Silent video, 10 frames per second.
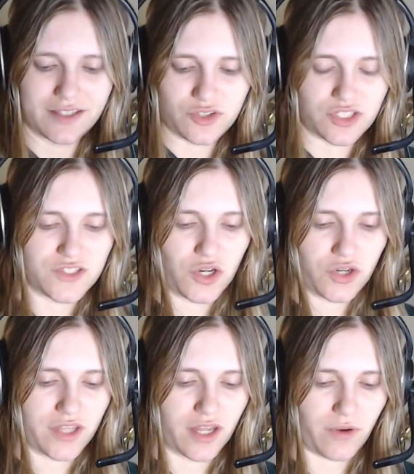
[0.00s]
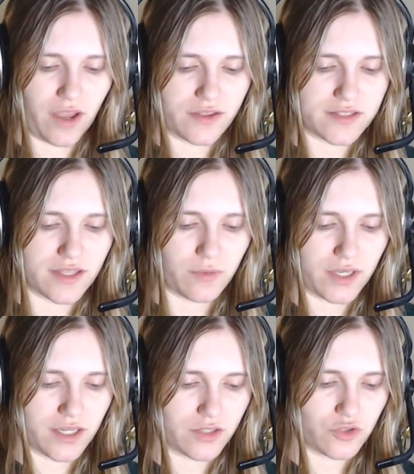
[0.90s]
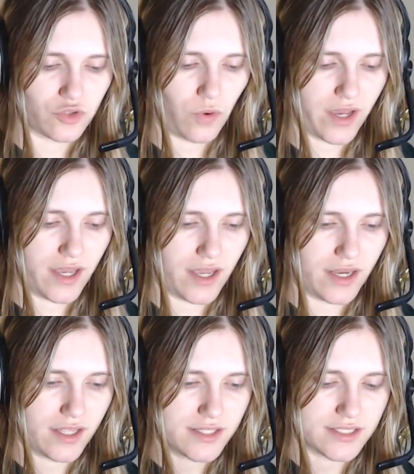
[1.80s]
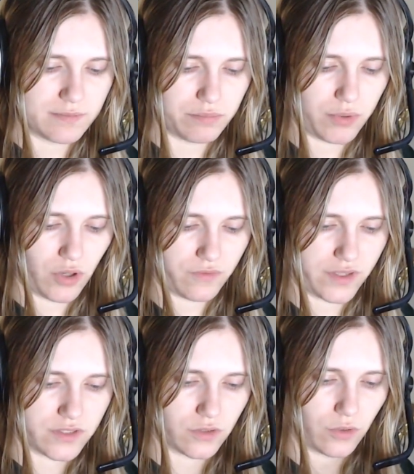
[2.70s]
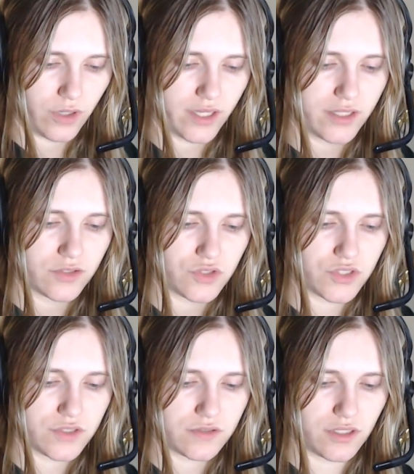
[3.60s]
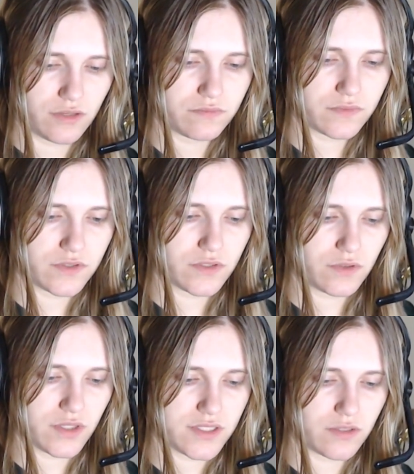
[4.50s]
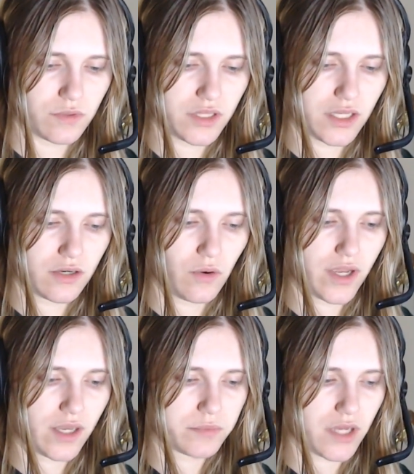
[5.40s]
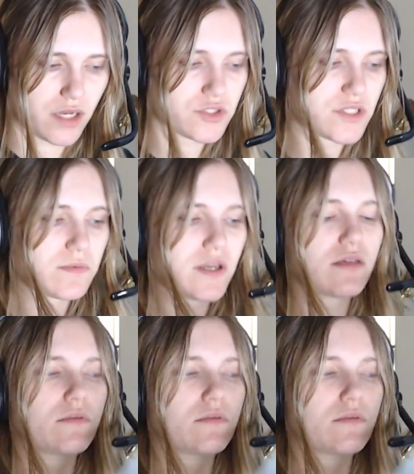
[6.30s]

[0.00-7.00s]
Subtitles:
Let's just turn that around so that we can enjoy it in its perfect glory. Let's just, do this in a really annoying, obnoxious way.